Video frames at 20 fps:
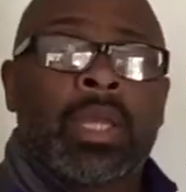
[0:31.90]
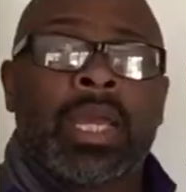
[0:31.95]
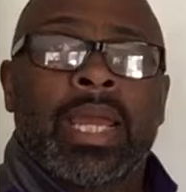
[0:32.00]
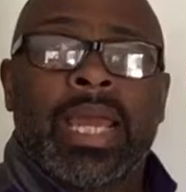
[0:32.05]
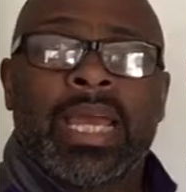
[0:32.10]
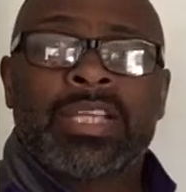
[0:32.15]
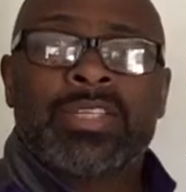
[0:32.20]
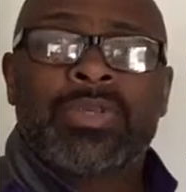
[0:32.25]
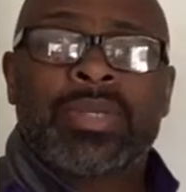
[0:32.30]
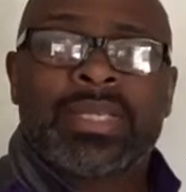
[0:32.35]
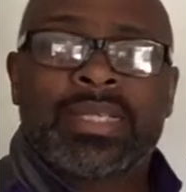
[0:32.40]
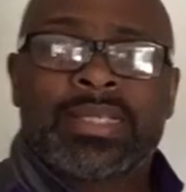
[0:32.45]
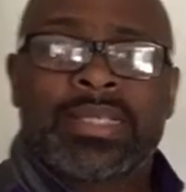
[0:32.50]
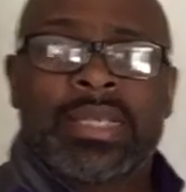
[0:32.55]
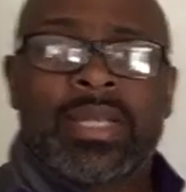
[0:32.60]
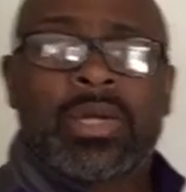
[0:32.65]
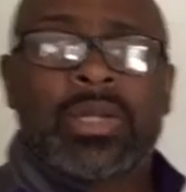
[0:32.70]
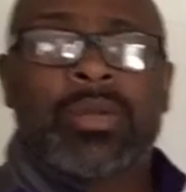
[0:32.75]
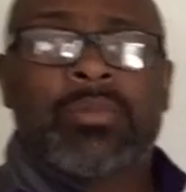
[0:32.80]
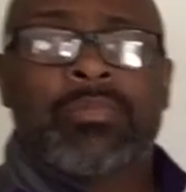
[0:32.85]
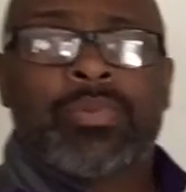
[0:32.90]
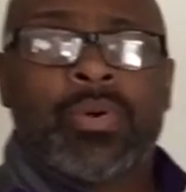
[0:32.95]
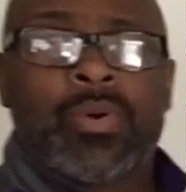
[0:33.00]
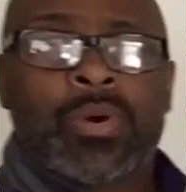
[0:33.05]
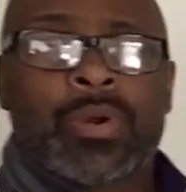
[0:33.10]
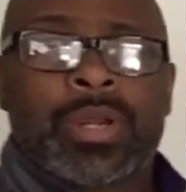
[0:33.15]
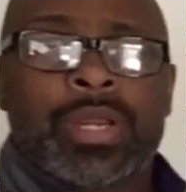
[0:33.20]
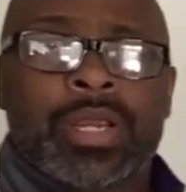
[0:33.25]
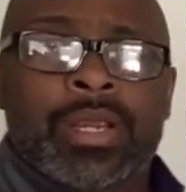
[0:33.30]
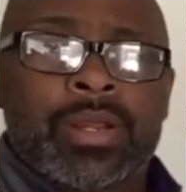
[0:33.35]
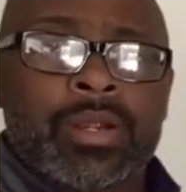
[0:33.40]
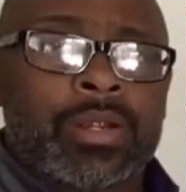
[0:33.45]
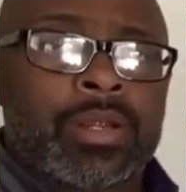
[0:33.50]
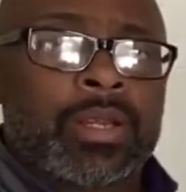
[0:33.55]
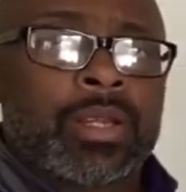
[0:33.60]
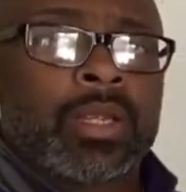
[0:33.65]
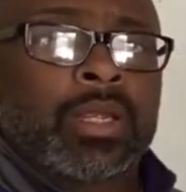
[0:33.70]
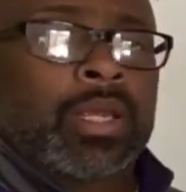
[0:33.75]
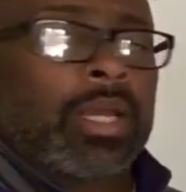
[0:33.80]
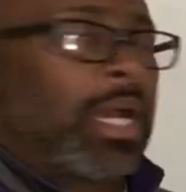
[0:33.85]
As you can see on the board here,
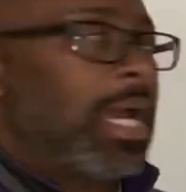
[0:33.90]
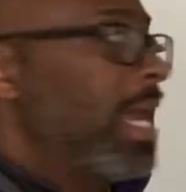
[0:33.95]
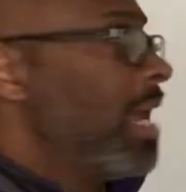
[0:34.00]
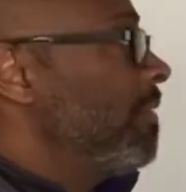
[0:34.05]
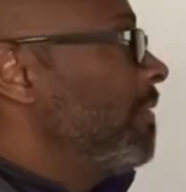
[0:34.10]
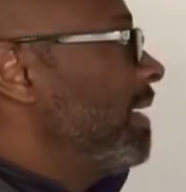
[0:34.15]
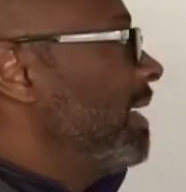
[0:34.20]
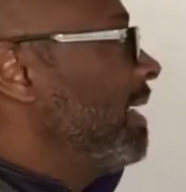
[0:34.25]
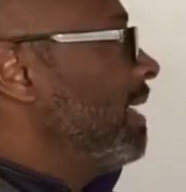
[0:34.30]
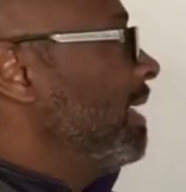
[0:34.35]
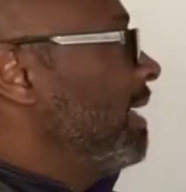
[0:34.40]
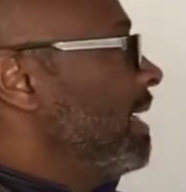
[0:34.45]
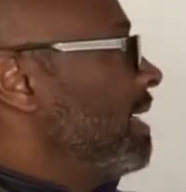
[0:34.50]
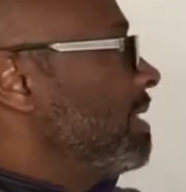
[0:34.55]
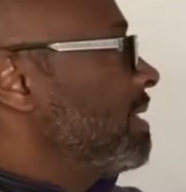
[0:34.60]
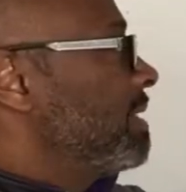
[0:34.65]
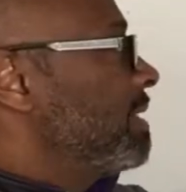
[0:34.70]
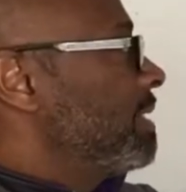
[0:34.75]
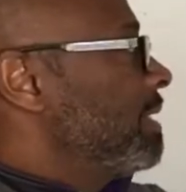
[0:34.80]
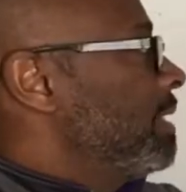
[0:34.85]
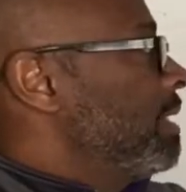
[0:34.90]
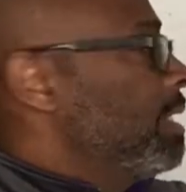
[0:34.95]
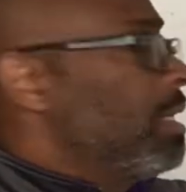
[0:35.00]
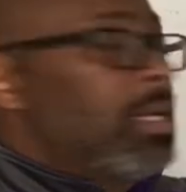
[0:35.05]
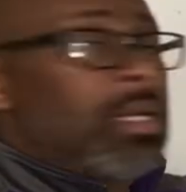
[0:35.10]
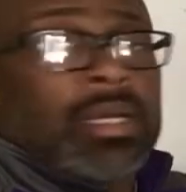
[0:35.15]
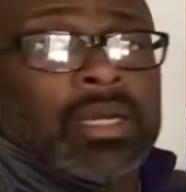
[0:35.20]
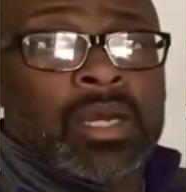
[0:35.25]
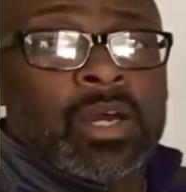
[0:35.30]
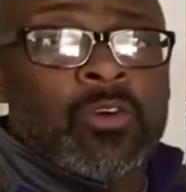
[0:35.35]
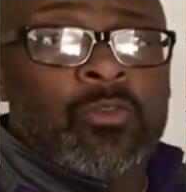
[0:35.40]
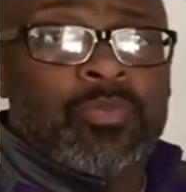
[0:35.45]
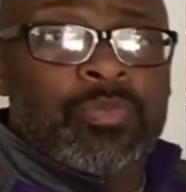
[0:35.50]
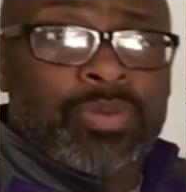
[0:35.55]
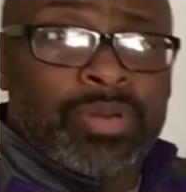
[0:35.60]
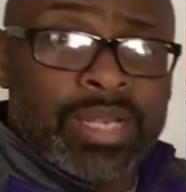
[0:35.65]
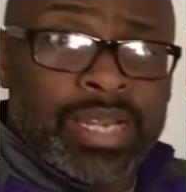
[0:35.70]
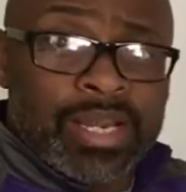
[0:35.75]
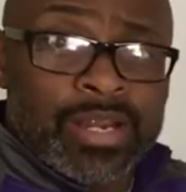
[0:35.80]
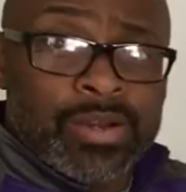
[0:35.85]
I have a list of
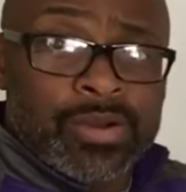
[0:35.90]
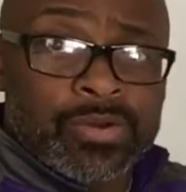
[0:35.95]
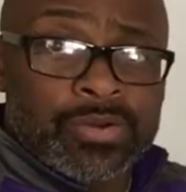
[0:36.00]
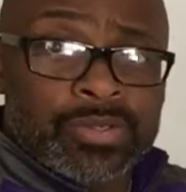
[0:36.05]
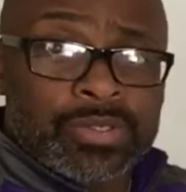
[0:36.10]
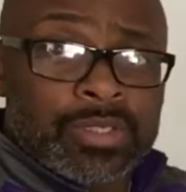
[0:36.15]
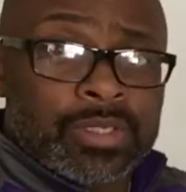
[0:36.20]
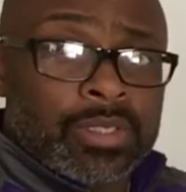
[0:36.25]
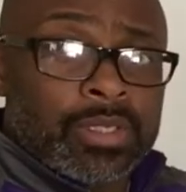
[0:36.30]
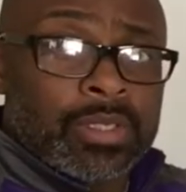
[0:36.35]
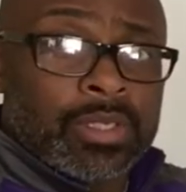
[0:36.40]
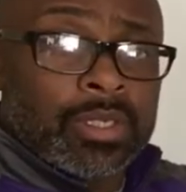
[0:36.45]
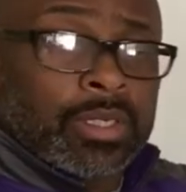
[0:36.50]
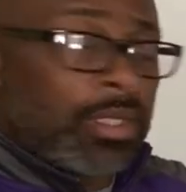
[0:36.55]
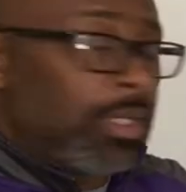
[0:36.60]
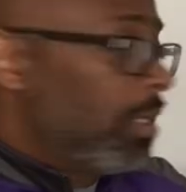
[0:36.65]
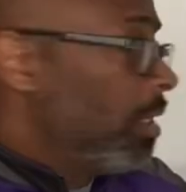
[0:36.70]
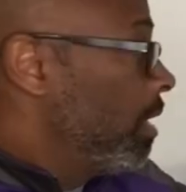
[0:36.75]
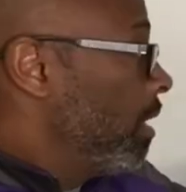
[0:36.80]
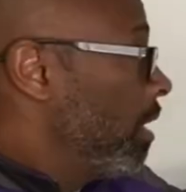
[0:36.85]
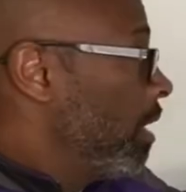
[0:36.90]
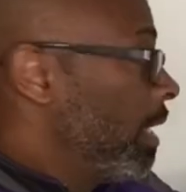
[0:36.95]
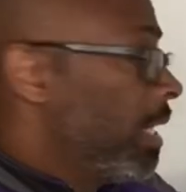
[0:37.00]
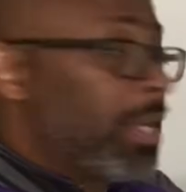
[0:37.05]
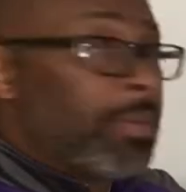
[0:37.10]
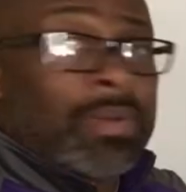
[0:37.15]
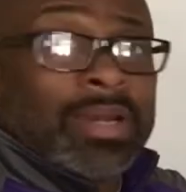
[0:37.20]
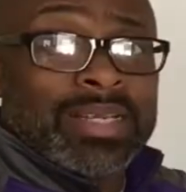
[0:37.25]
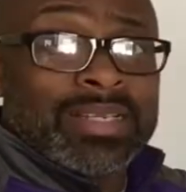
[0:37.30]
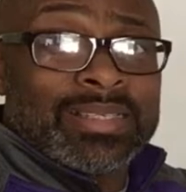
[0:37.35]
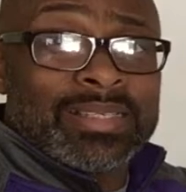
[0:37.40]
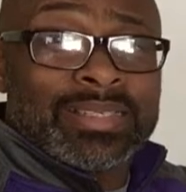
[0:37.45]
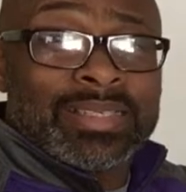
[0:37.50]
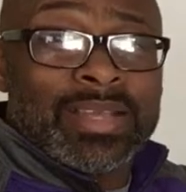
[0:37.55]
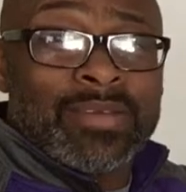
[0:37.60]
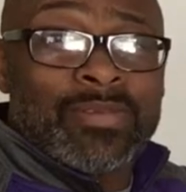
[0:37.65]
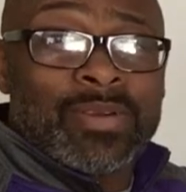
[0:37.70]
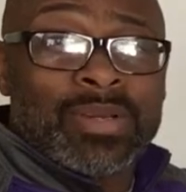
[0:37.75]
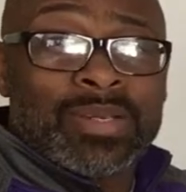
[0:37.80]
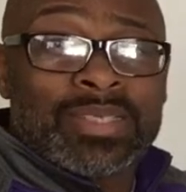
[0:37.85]
players in my
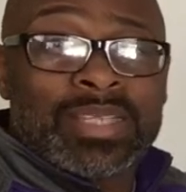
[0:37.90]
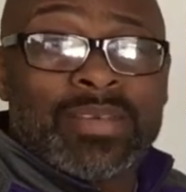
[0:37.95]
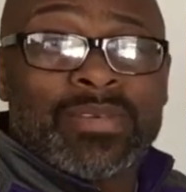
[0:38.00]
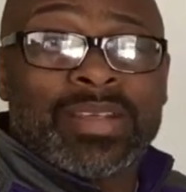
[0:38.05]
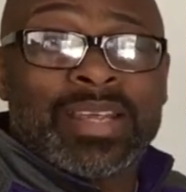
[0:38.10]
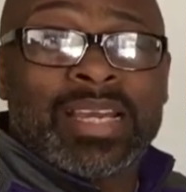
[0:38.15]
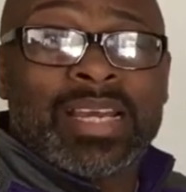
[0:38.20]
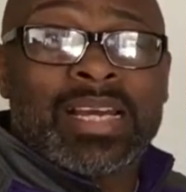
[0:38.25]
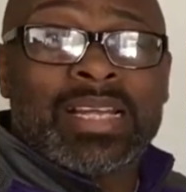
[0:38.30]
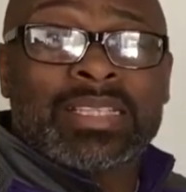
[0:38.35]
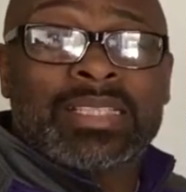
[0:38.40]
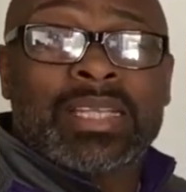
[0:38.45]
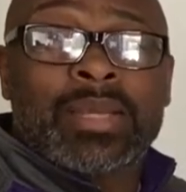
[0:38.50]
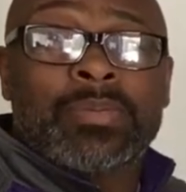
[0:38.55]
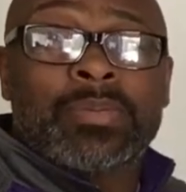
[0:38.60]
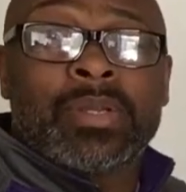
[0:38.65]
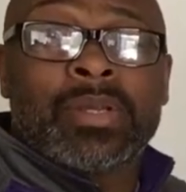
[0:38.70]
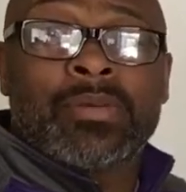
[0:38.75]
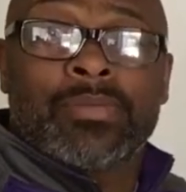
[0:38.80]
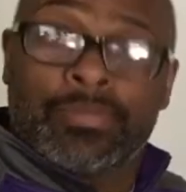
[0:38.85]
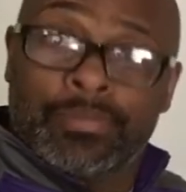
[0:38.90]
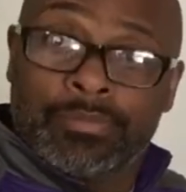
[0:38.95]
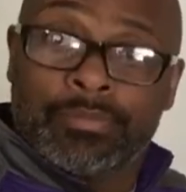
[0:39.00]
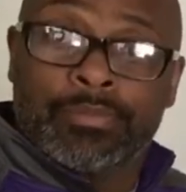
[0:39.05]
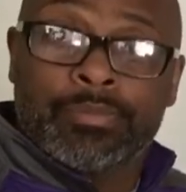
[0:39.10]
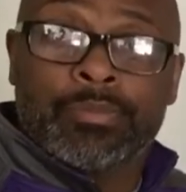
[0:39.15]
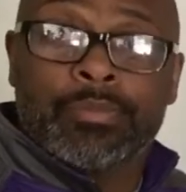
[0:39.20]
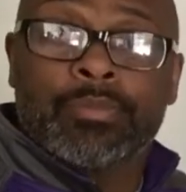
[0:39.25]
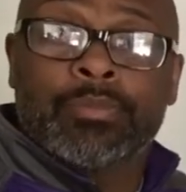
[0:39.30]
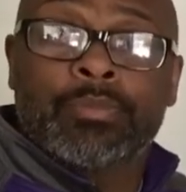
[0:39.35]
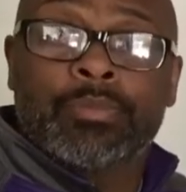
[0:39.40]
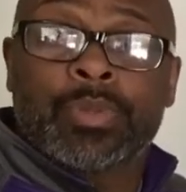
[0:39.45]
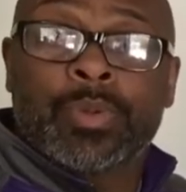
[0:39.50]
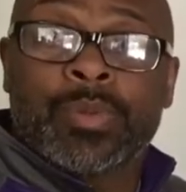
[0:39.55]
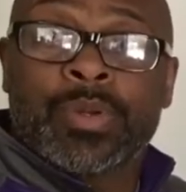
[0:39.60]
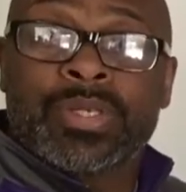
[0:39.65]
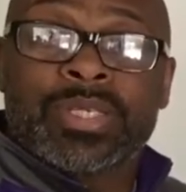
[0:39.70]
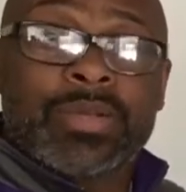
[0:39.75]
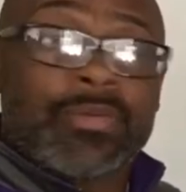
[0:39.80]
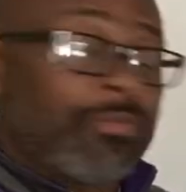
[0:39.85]
7-on-7 concept of
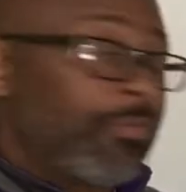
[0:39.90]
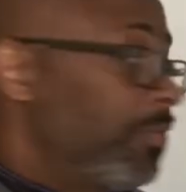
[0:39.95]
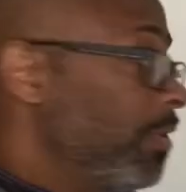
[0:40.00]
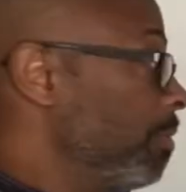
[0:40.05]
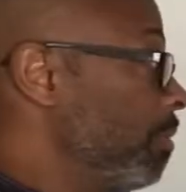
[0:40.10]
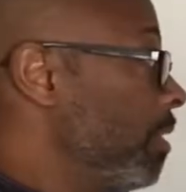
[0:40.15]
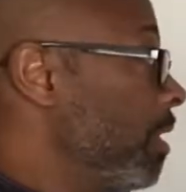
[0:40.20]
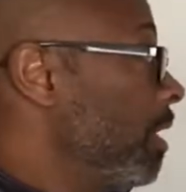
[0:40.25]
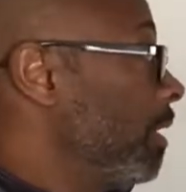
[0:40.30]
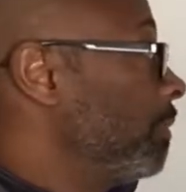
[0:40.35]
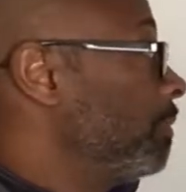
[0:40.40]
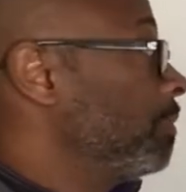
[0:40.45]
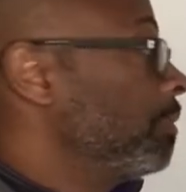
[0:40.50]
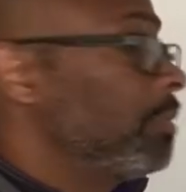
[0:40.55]
Premier 7 Football.